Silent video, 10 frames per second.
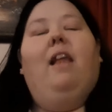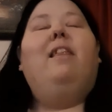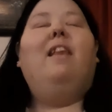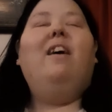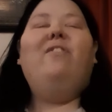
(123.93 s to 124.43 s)

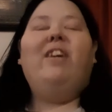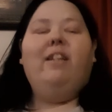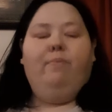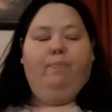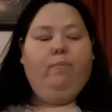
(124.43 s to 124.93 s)
Love
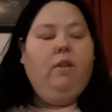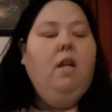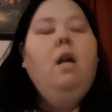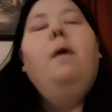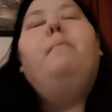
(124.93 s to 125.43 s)
it.
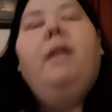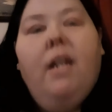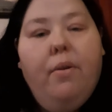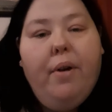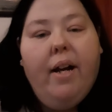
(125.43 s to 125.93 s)
But
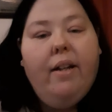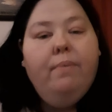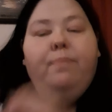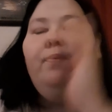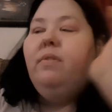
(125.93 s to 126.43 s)

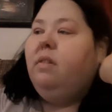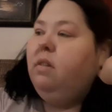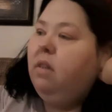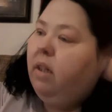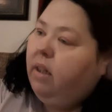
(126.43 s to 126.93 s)
anyway,
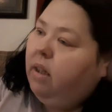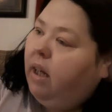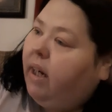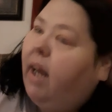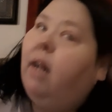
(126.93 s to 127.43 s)

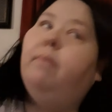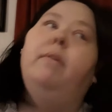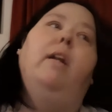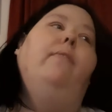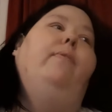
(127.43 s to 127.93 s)
I got up
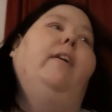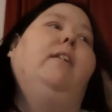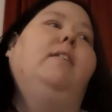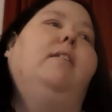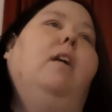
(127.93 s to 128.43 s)
and I
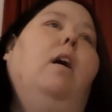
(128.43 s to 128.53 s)
fixed